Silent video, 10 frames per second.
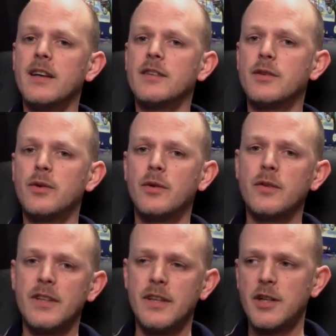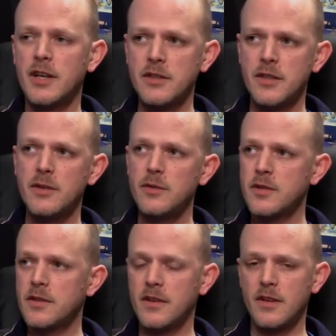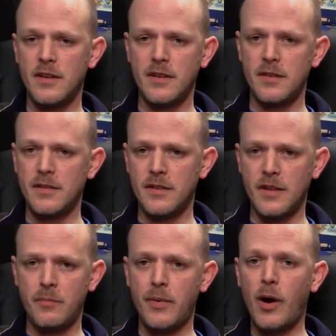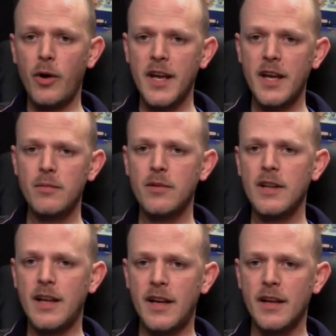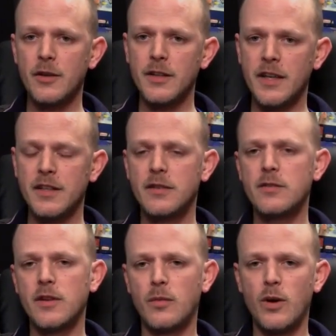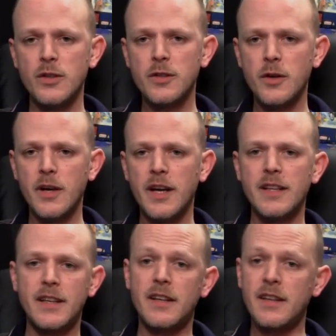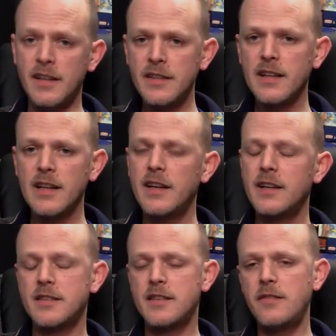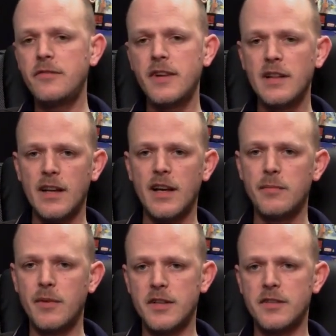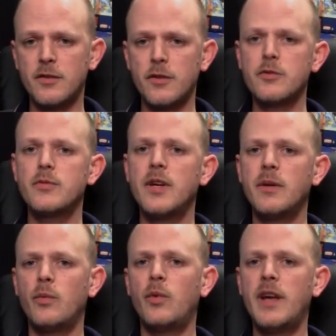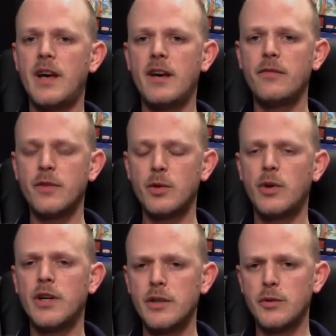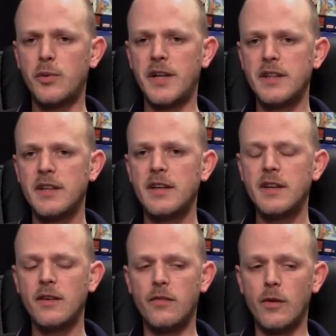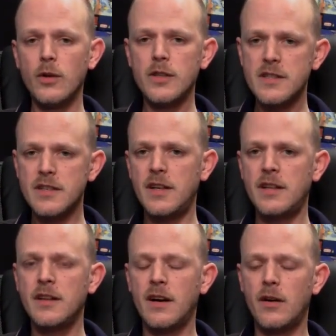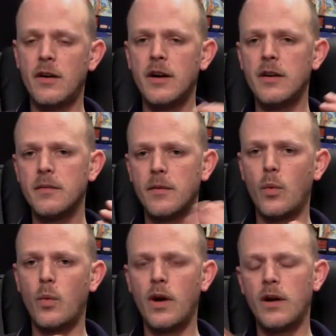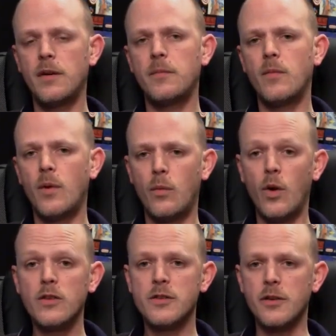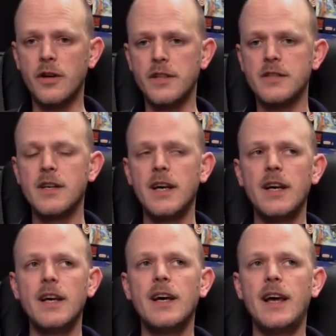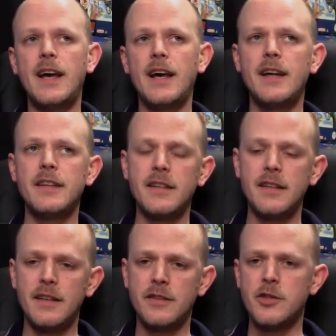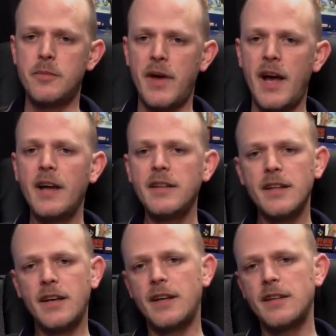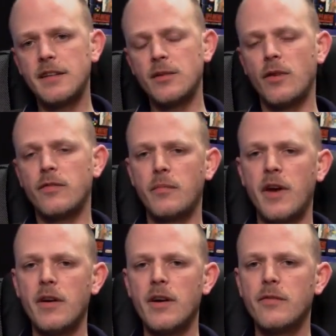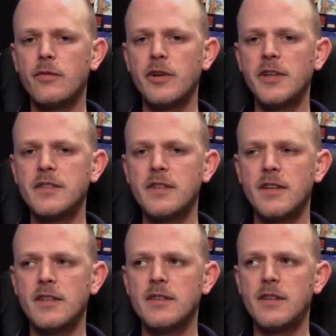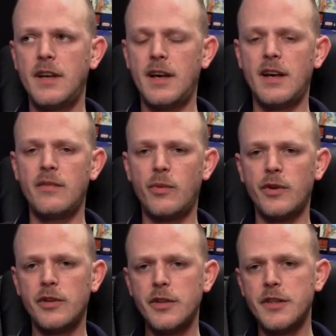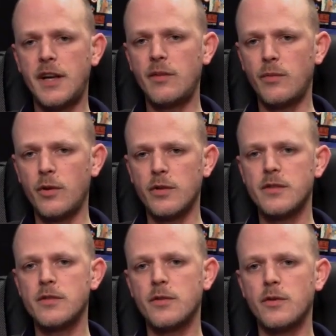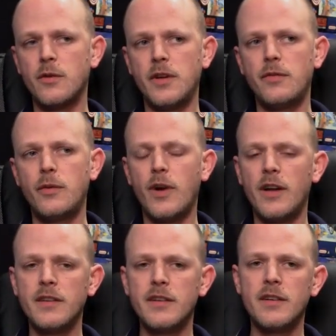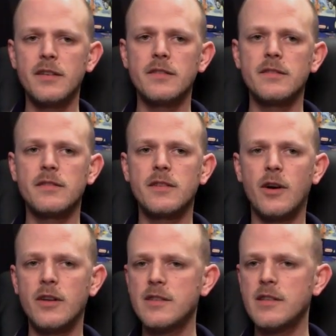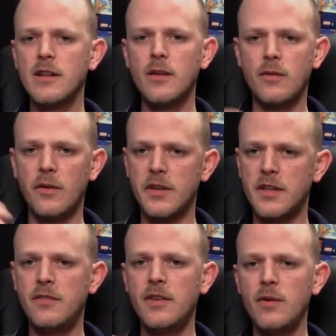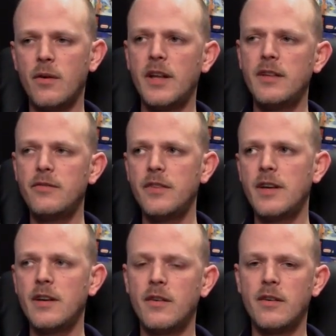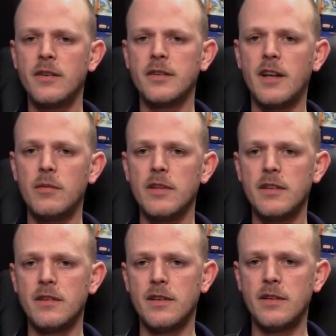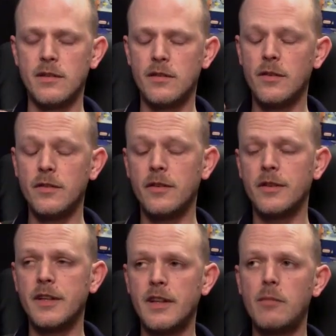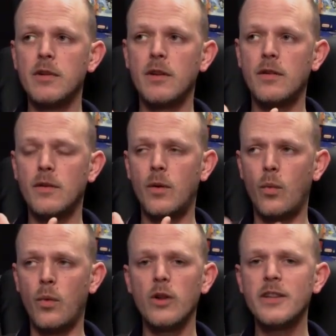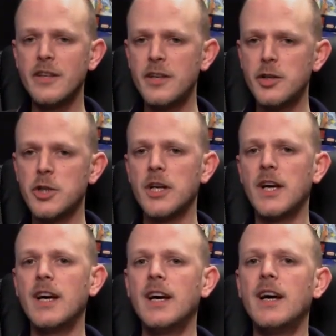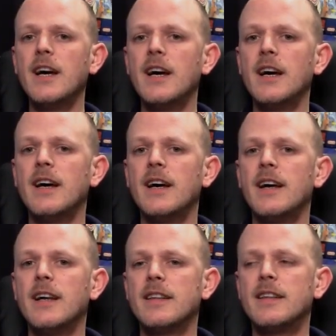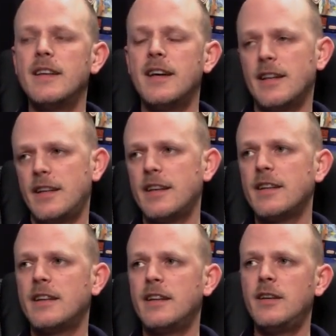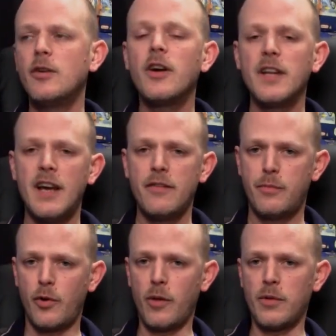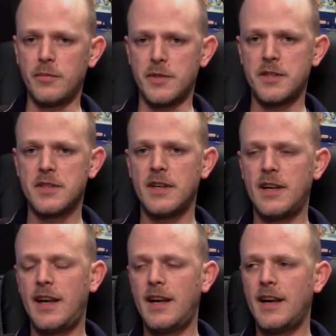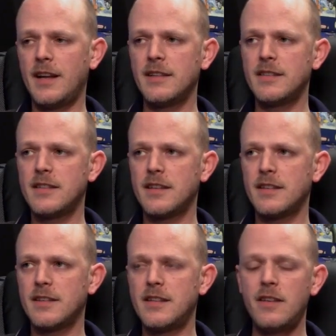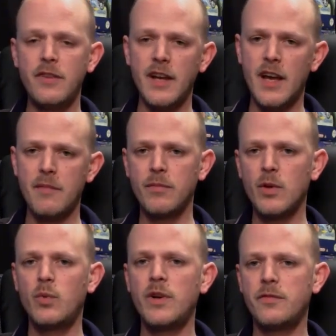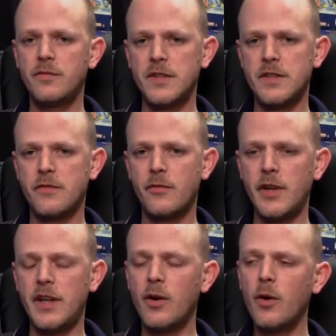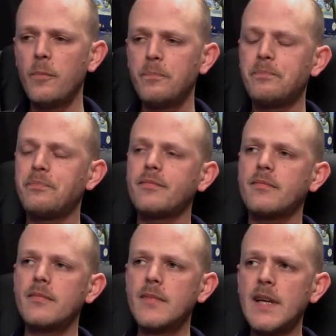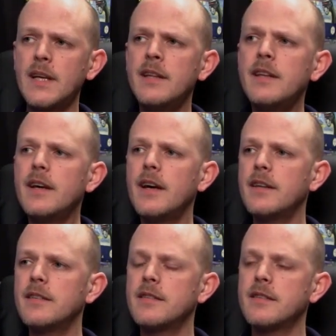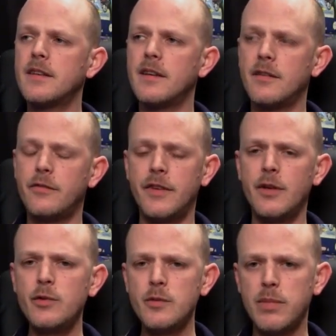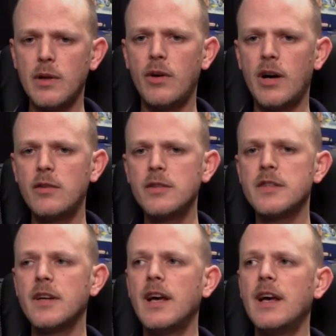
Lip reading: So they just used a power cable and connected to the wall socket, and in Italy, same thing like by us in Austria, we have 220 volts in our wall sockets. And in Japan and in North America, for instance, they have 110 volts. So if you run a console or a TV or anything on the double voltage, yeah, you're gonna have problems. And same thing happened with this 3DO. In the end, the fuse blew out.